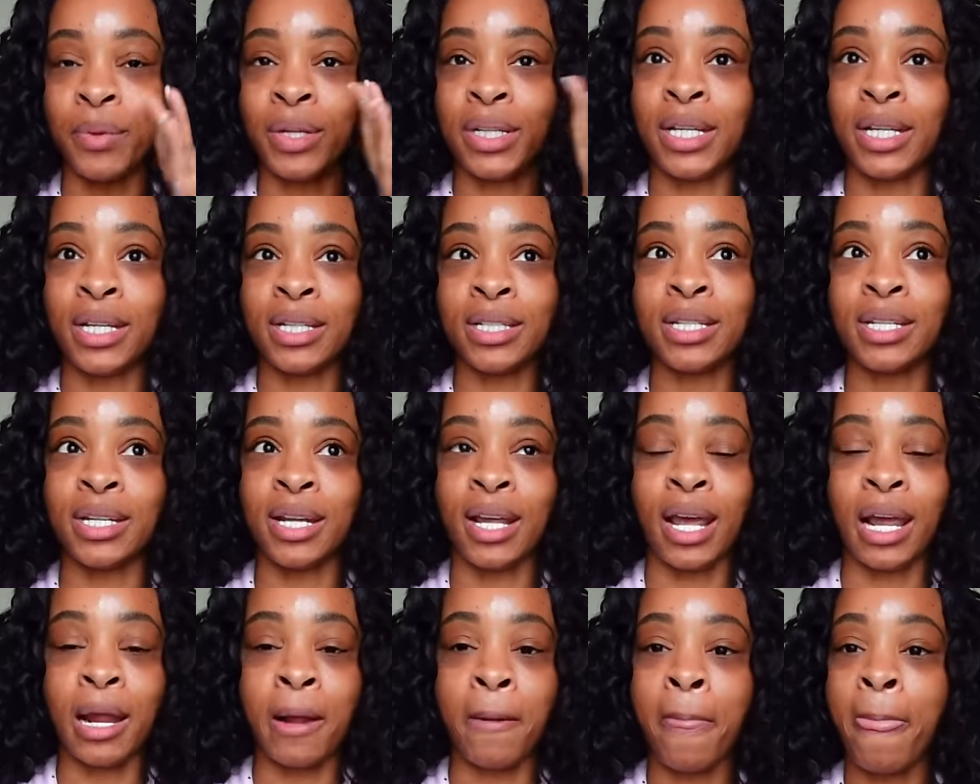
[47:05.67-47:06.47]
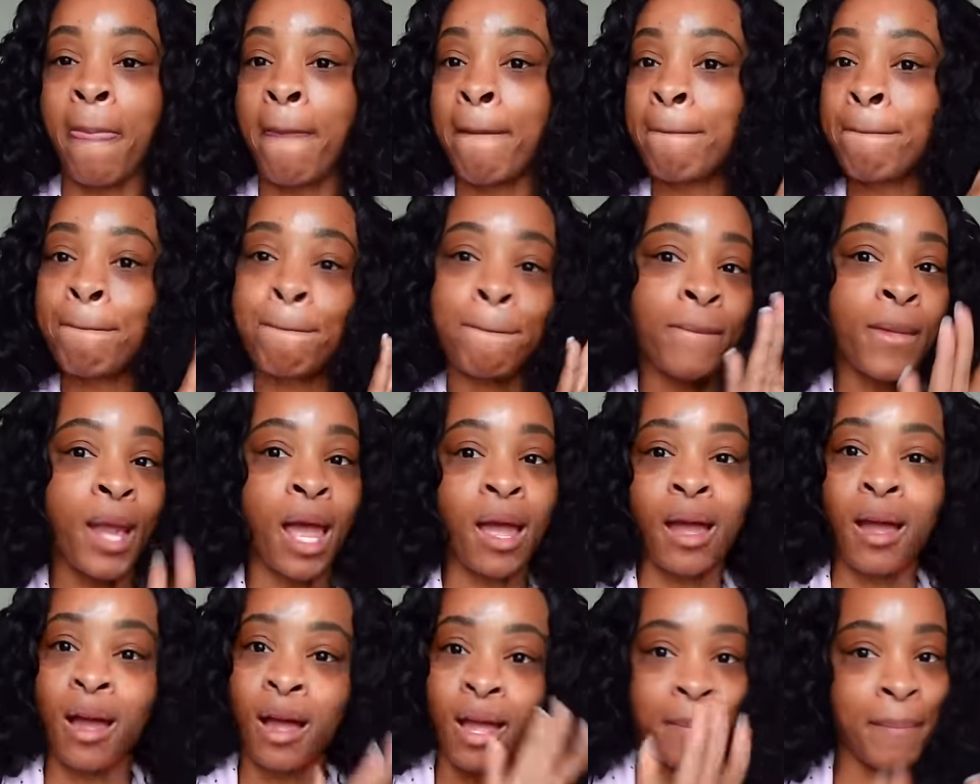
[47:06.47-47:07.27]
we did today
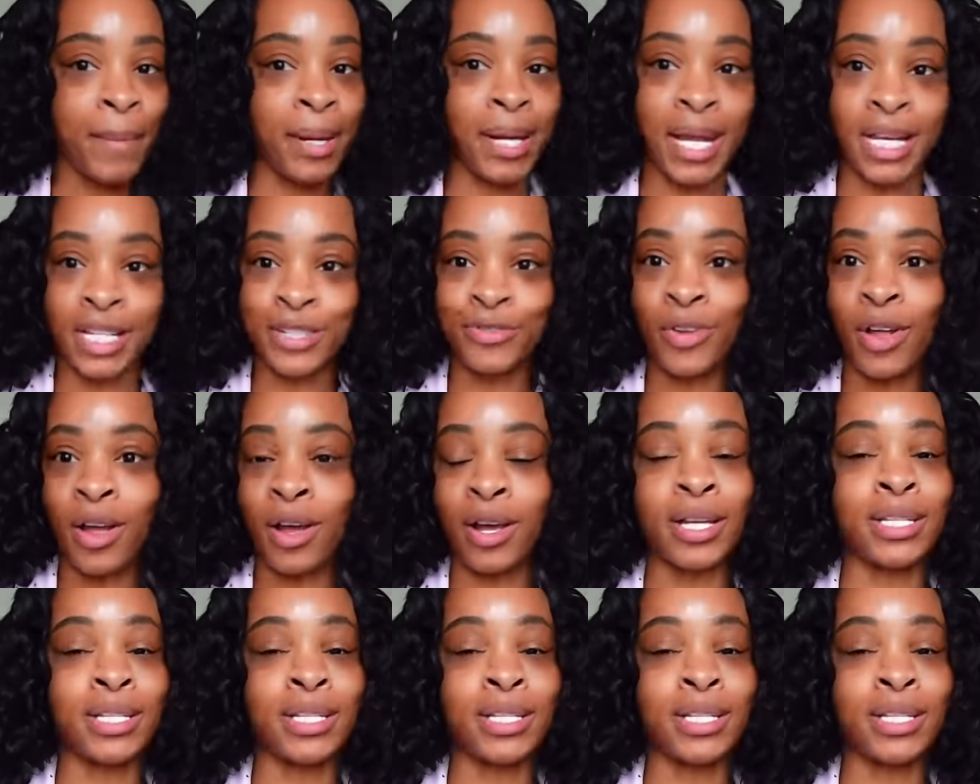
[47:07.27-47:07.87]
in my next vlog,